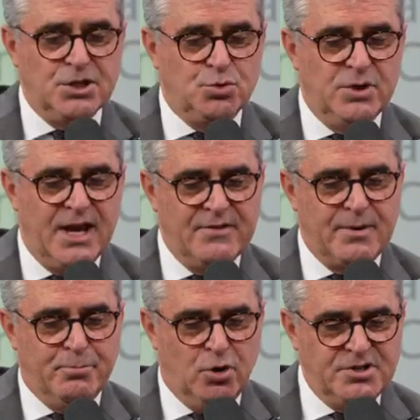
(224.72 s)
means we
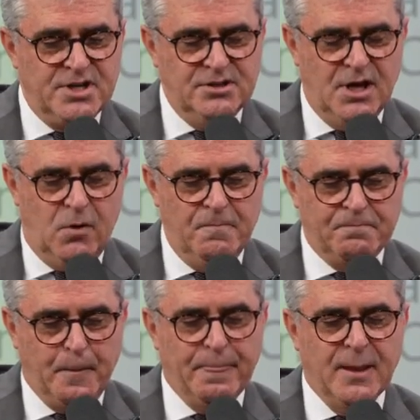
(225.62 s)
have a project now
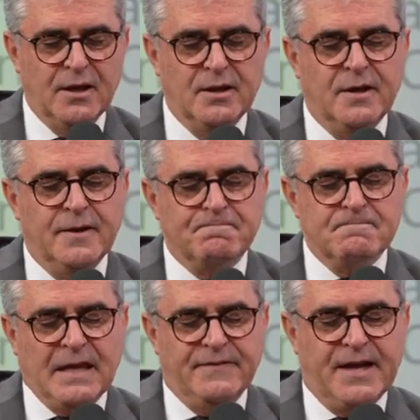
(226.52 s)

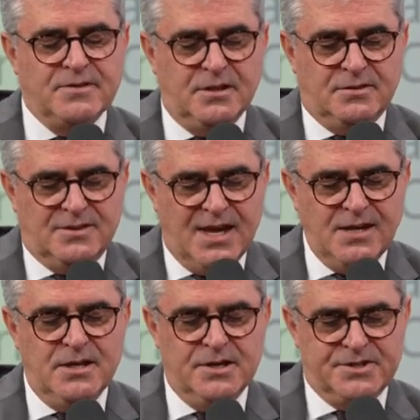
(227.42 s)
that in
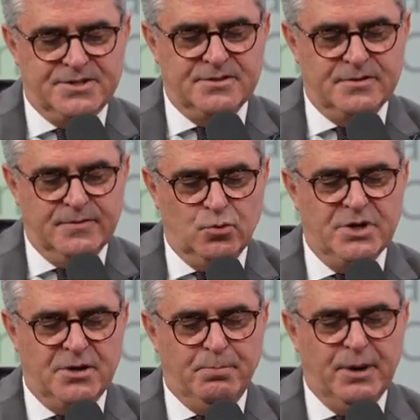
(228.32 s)
10 years
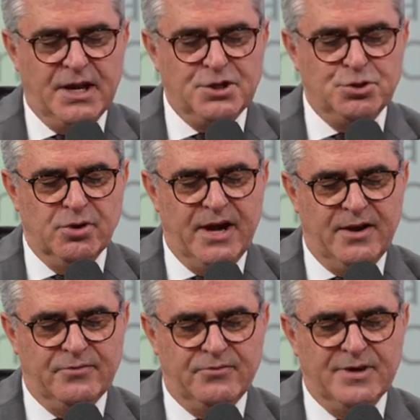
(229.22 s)
we are planning to
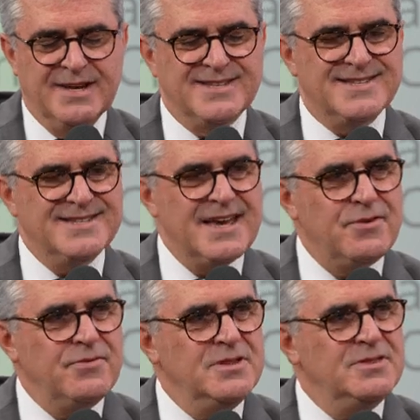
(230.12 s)
have
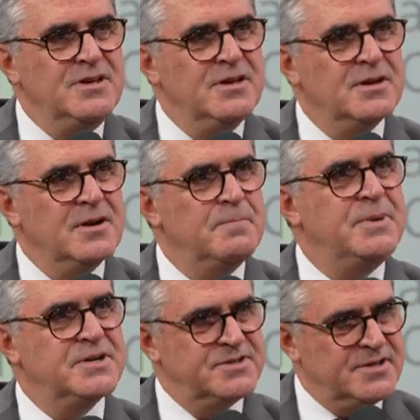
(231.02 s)
70
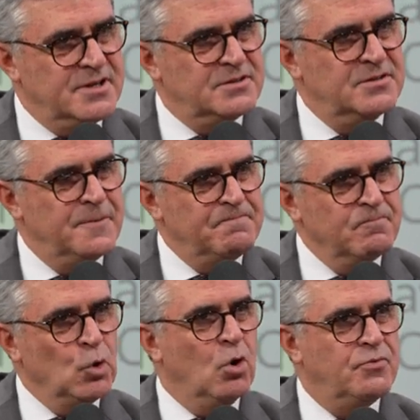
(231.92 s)
percent
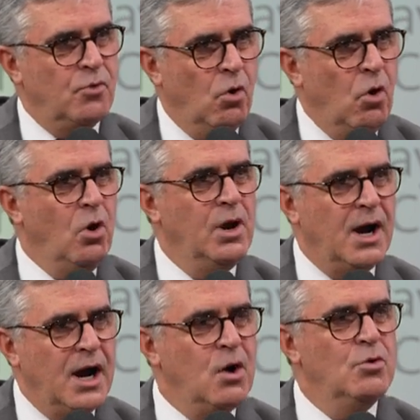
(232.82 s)
of all
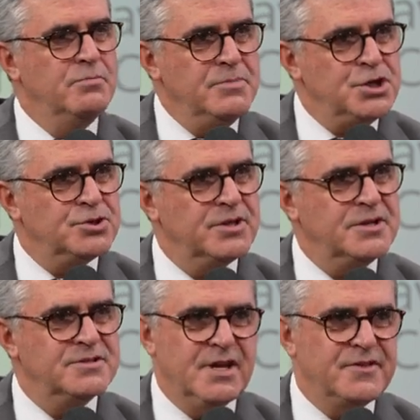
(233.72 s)
our
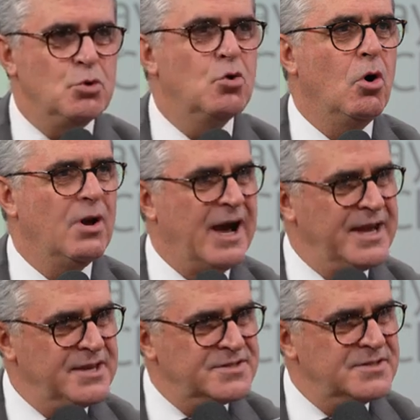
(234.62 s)
missionaries that I call
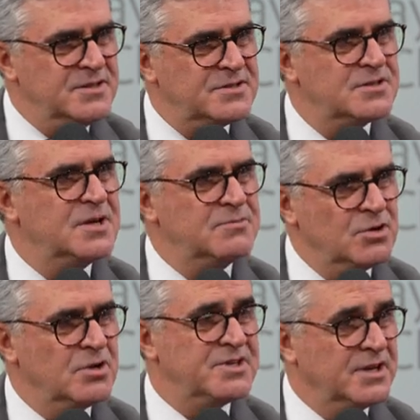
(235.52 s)
ISCs,
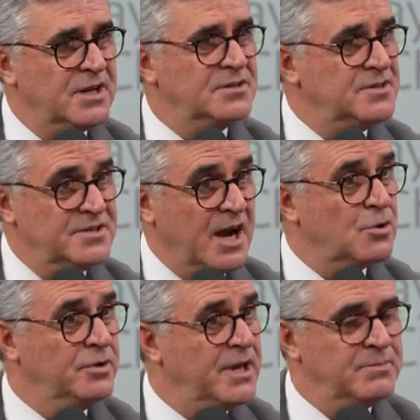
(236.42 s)
because again, this is the
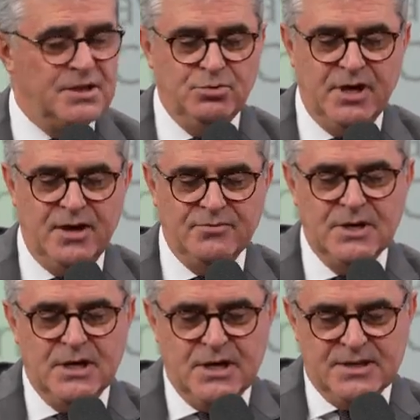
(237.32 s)
acronym that we have.
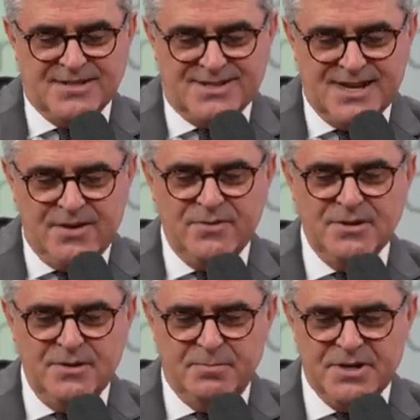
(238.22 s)

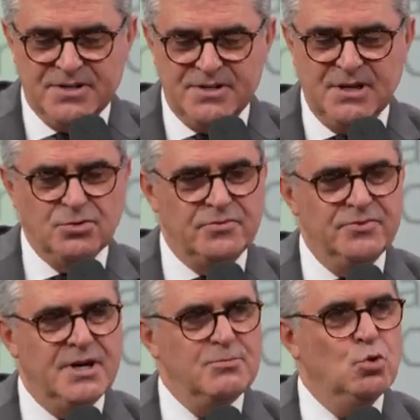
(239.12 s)
70% of
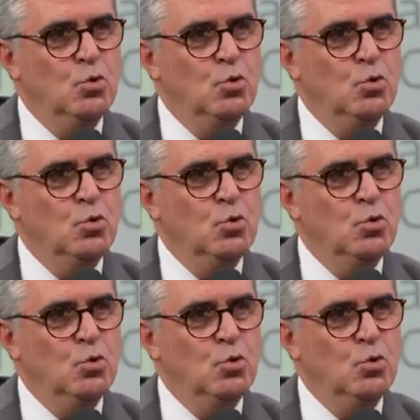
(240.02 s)
them